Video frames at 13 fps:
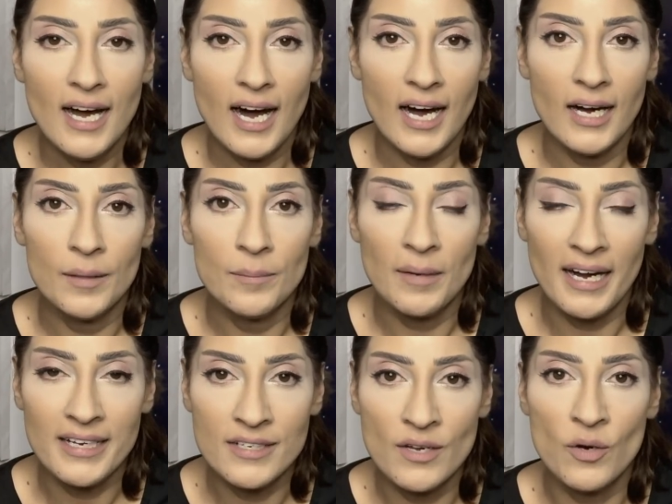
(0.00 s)
Um,
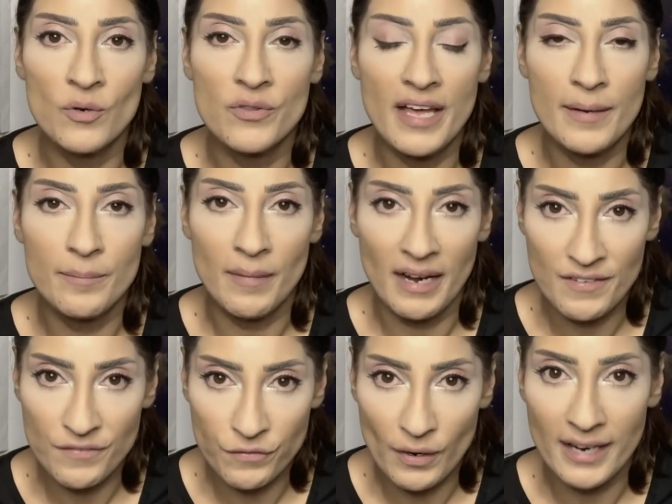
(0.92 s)
I know that my
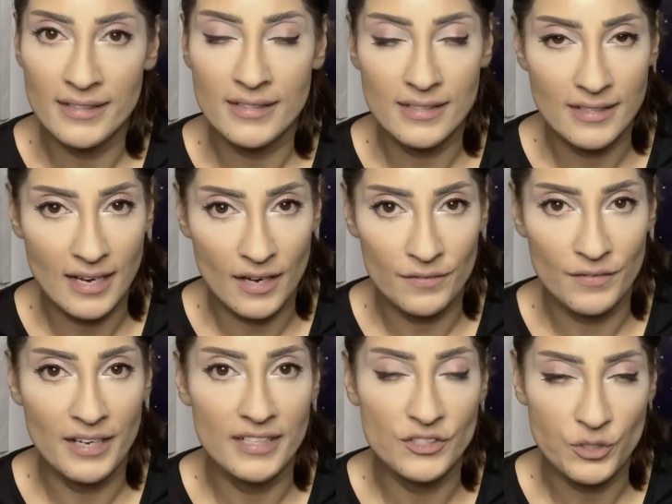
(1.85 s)
friend
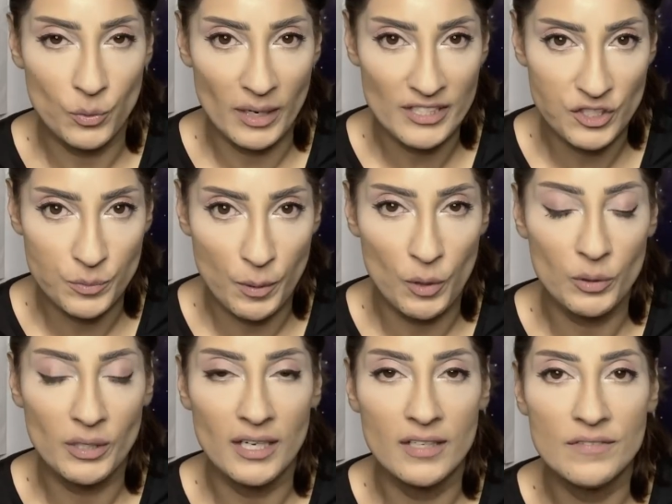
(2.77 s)
Yaves, who I
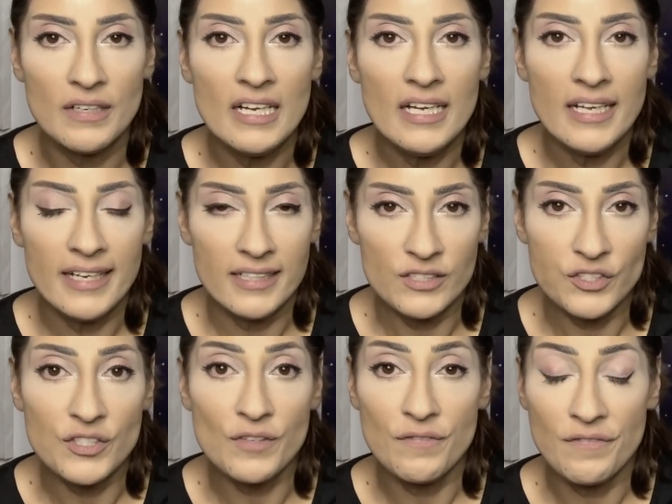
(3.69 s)
spoke of,
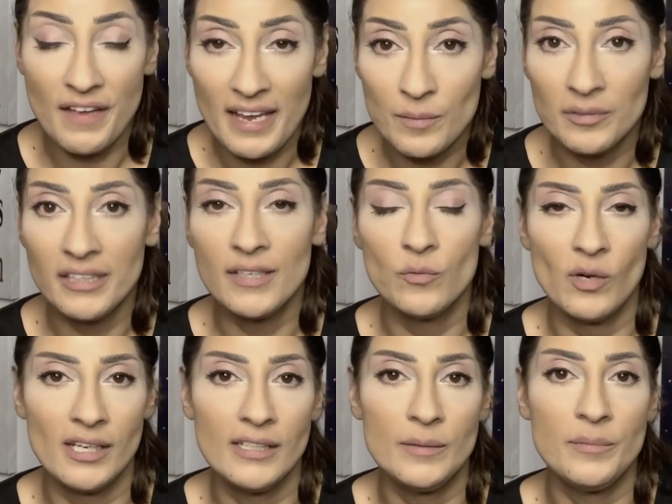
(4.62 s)
his family
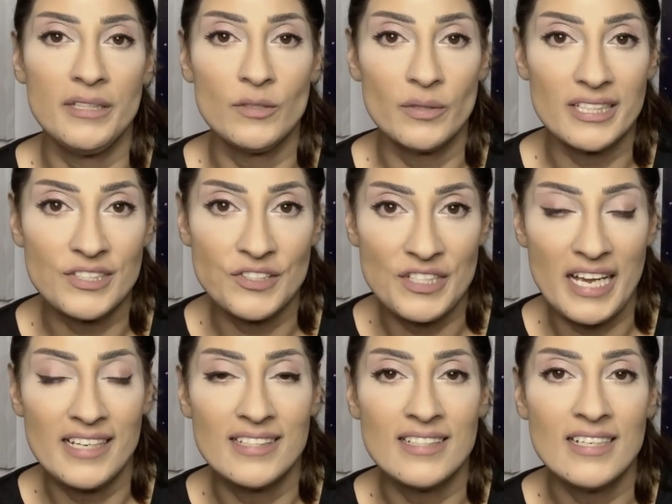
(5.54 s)
wanted me to
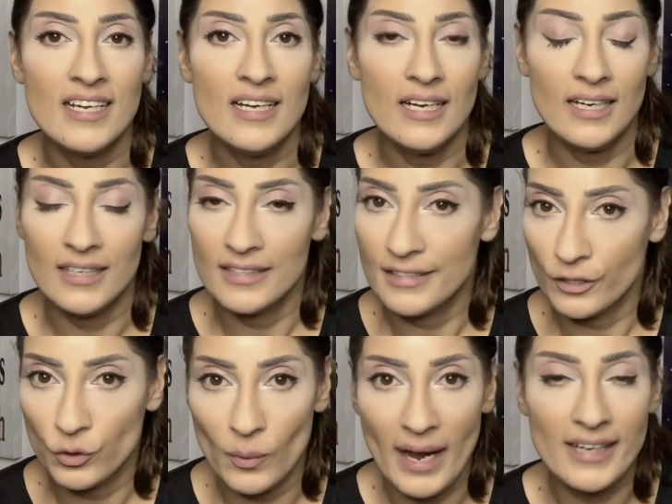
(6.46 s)
extend uh, their
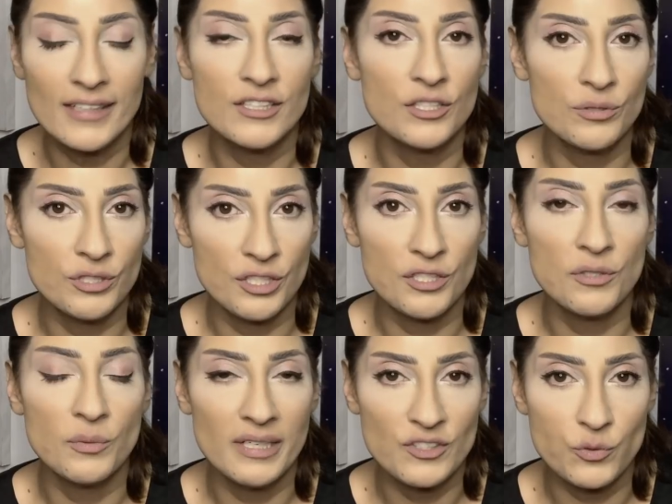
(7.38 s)
gratitude to
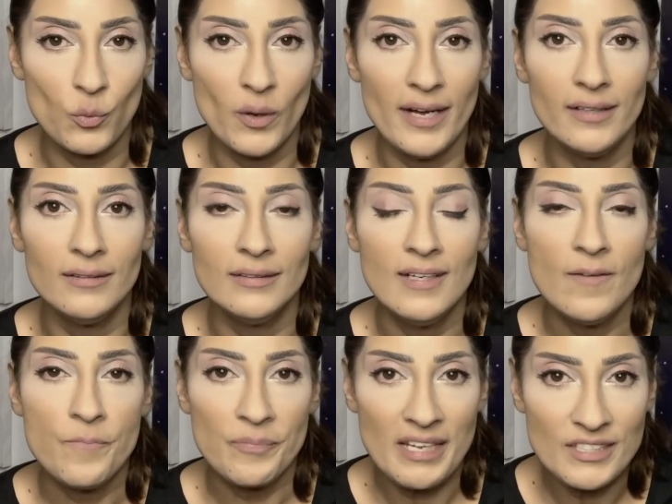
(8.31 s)
you as well.
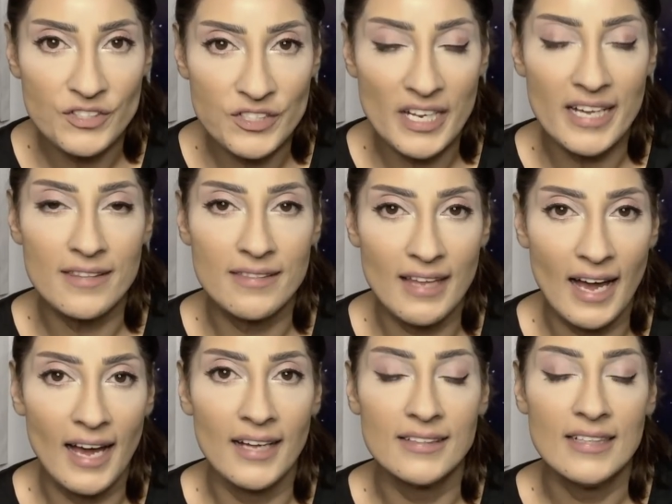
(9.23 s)
They said
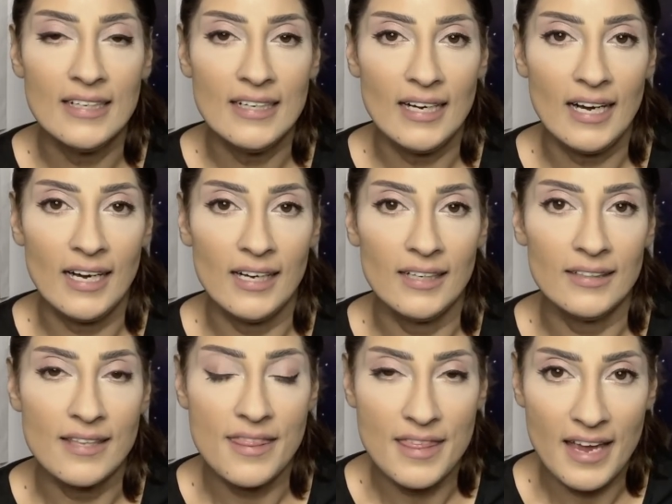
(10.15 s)
that uh,
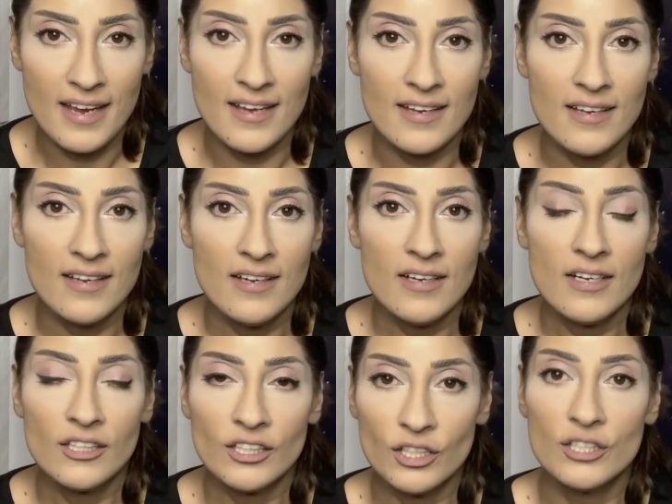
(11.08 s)
they
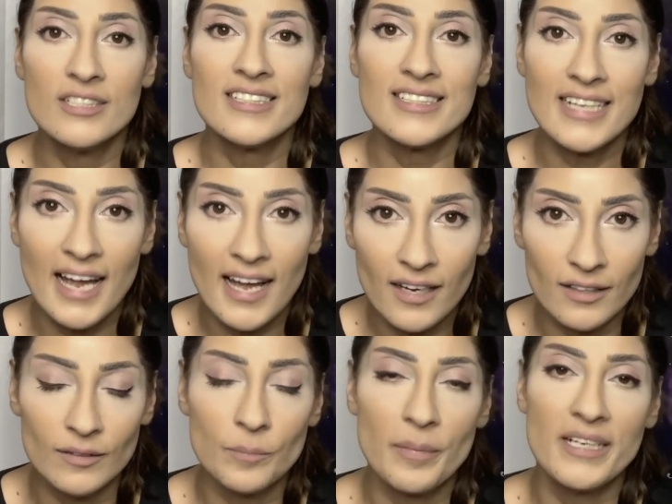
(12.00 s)
could
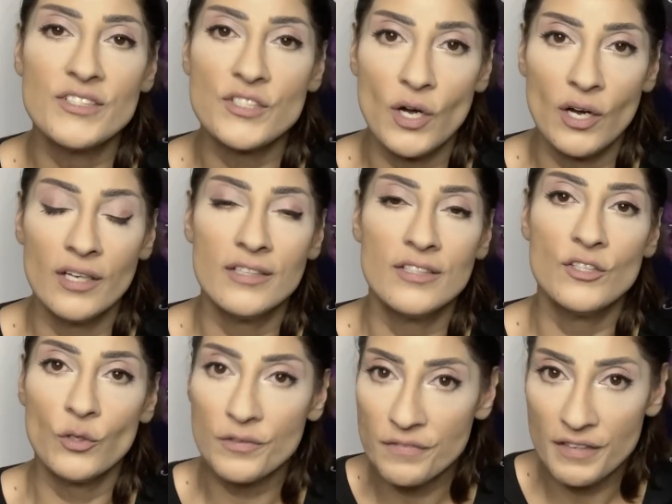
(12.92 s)
tell based on
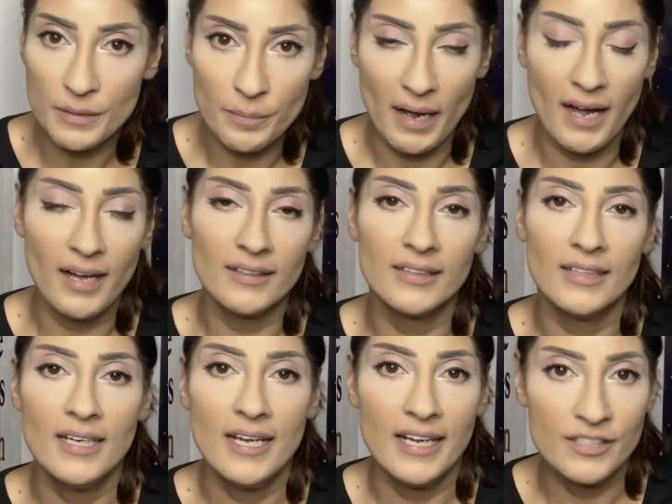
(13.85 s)
your feedback
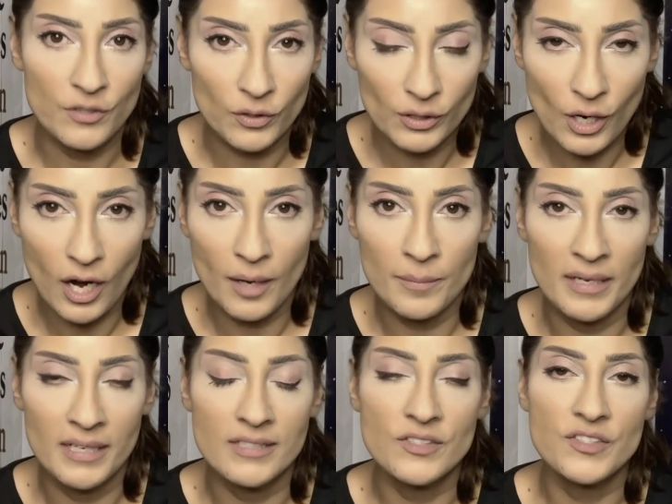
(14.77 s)
and your
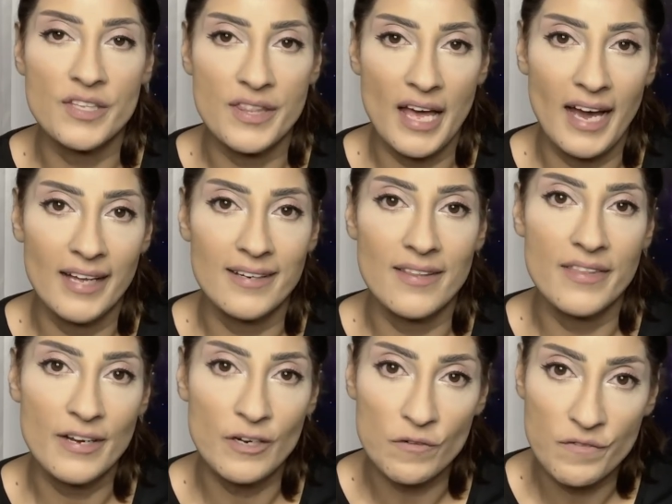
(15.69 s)
comments that
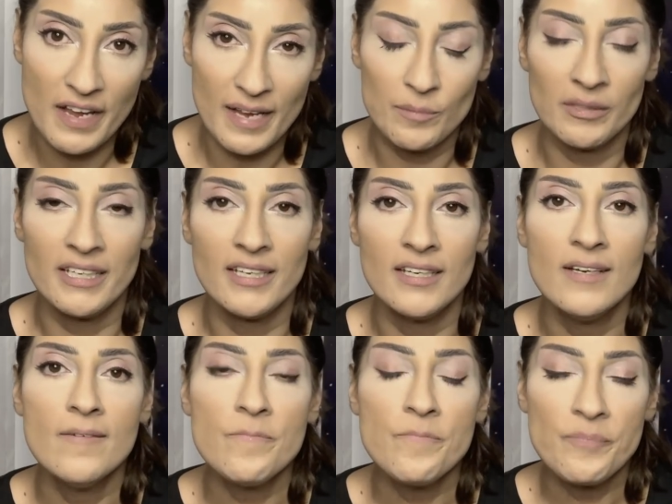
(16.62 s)
their family
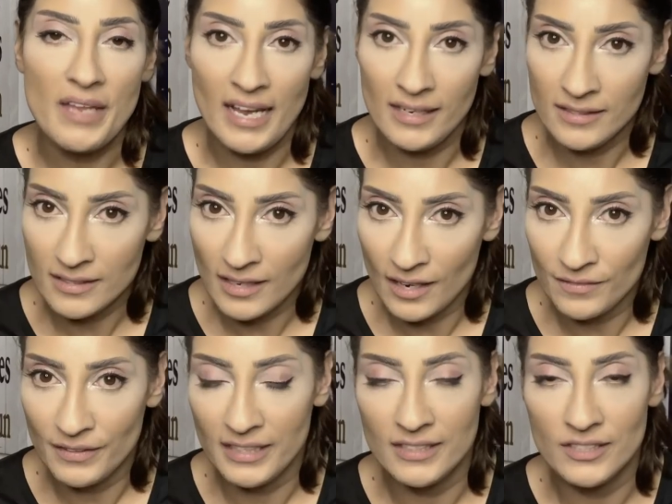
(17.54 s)
and
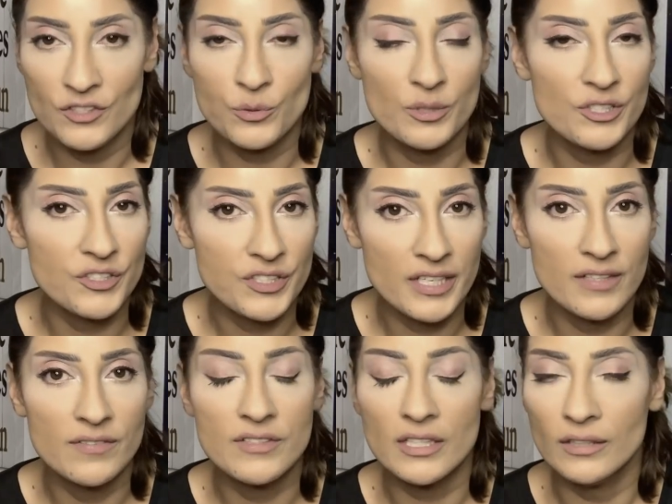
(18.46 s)
Yahweh's
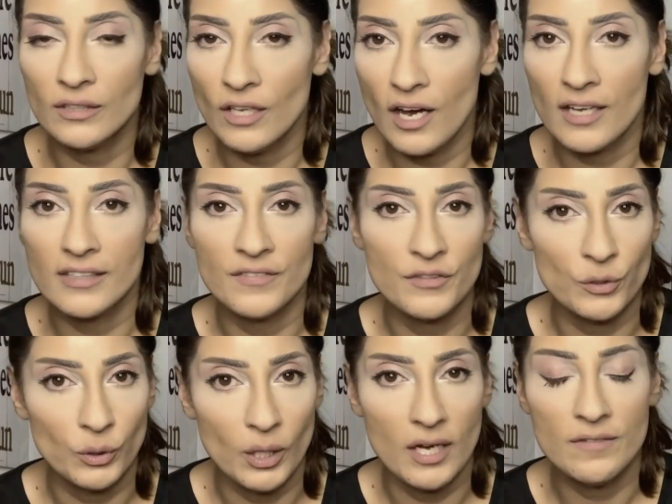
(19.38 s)
received a lot of your
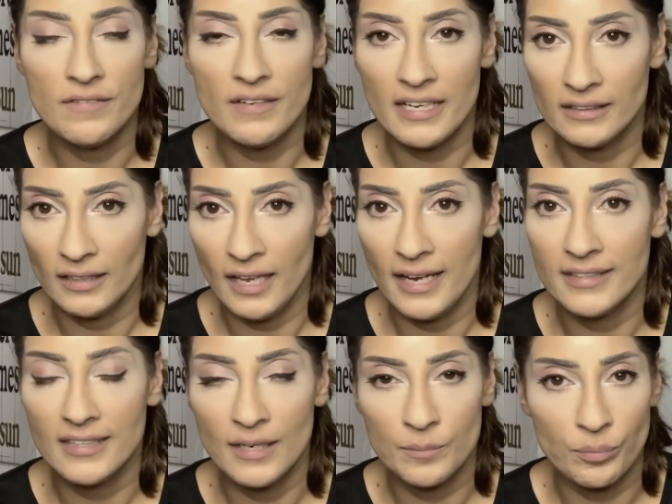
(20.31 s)
love and
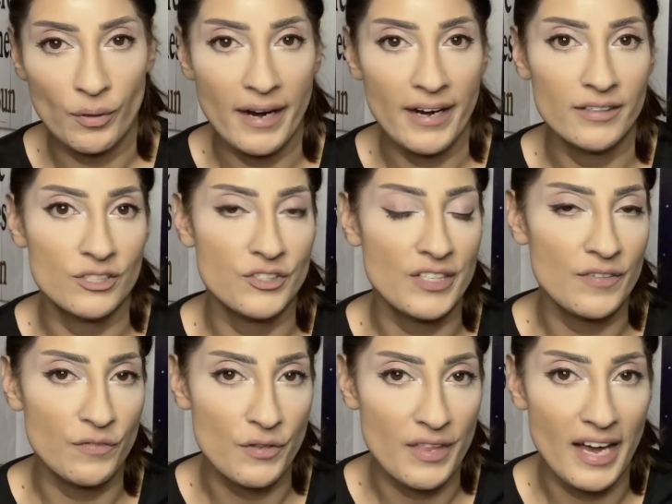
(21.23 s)
light and prayers,
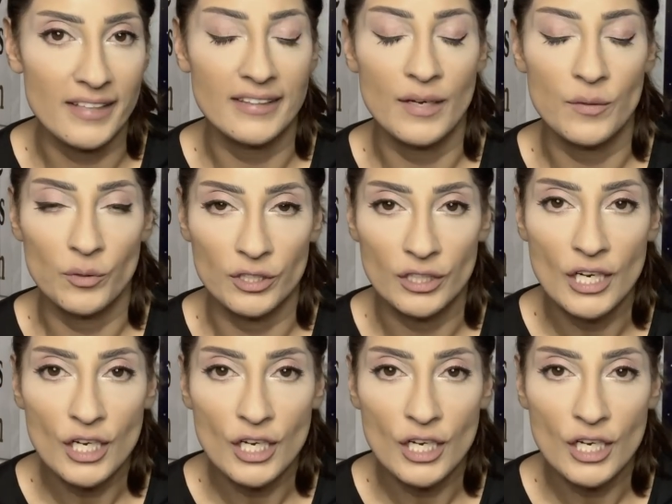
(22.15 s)
and for that they were